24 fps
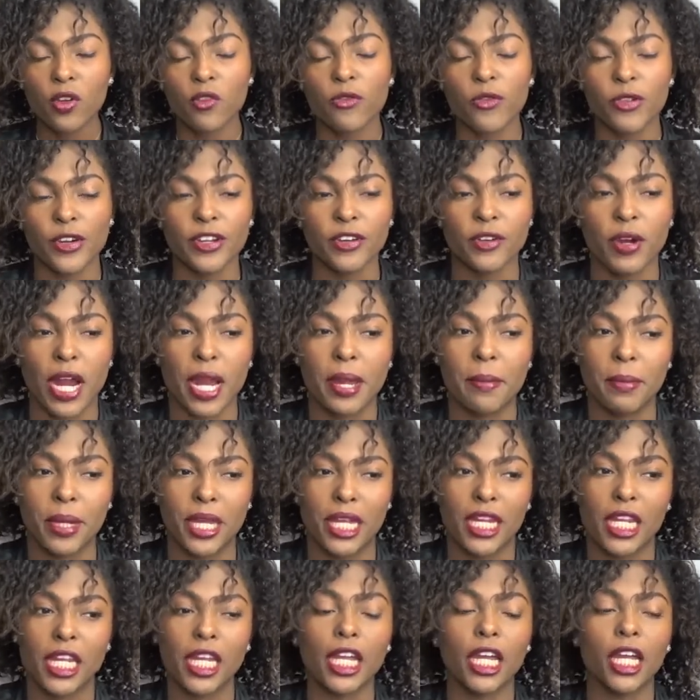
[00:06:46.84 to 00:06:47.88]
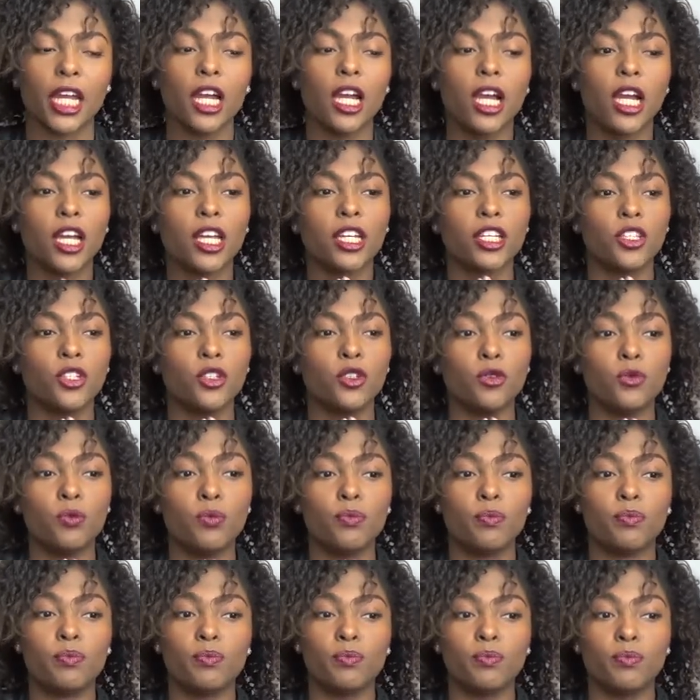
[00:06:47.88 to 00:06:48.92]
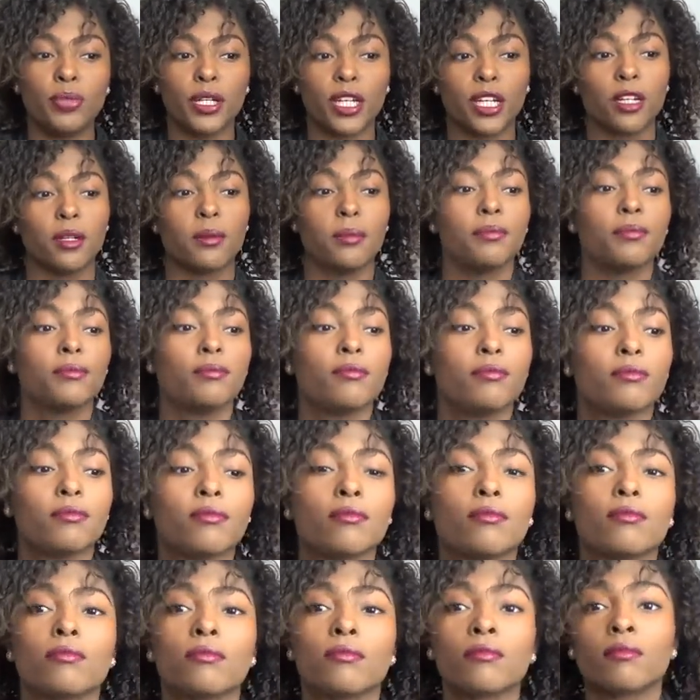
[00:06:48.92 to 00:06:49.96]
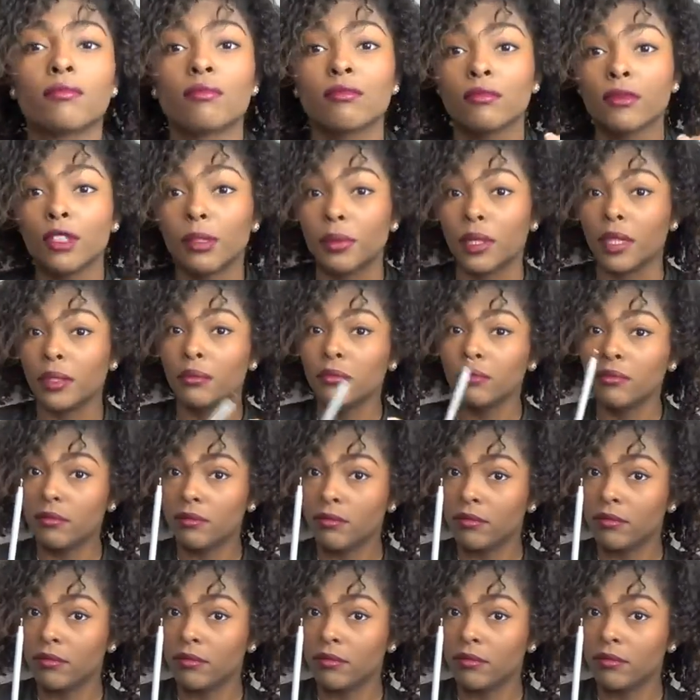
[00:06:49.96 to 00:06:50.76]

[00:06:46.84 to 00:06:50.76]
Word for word: Free write meaning you pick up a pen,